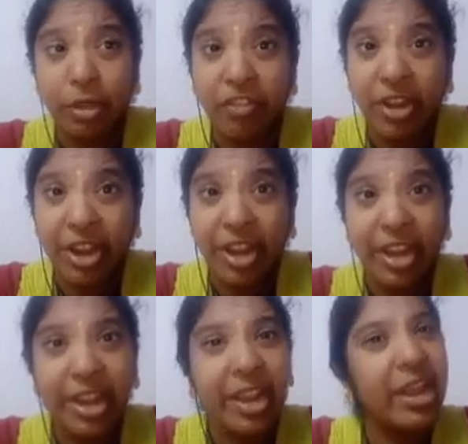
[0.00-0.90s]

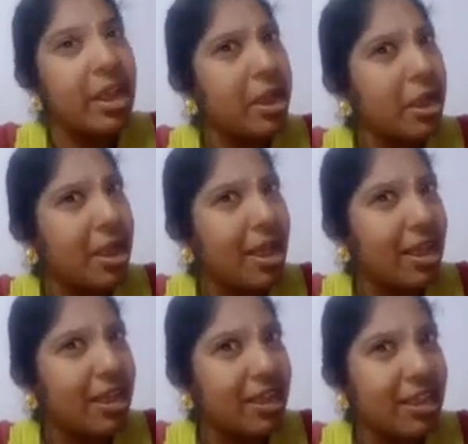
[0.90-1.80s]
tree.
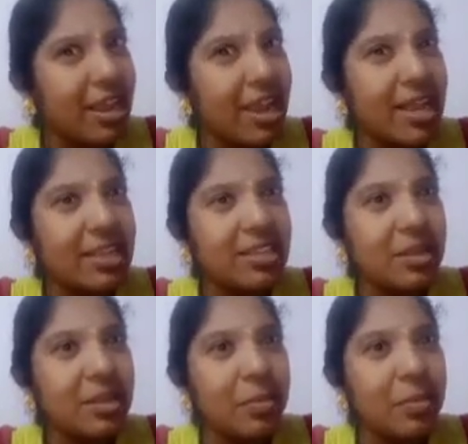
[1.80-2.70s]
Yes, the
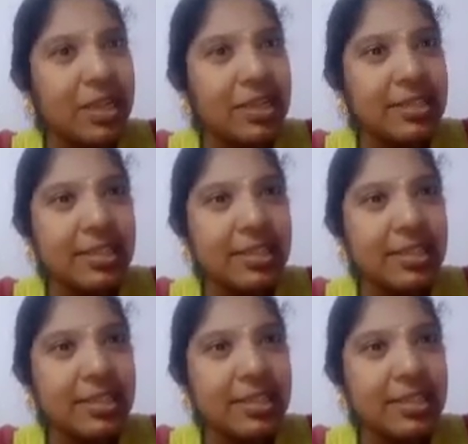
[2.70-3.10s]
monkeys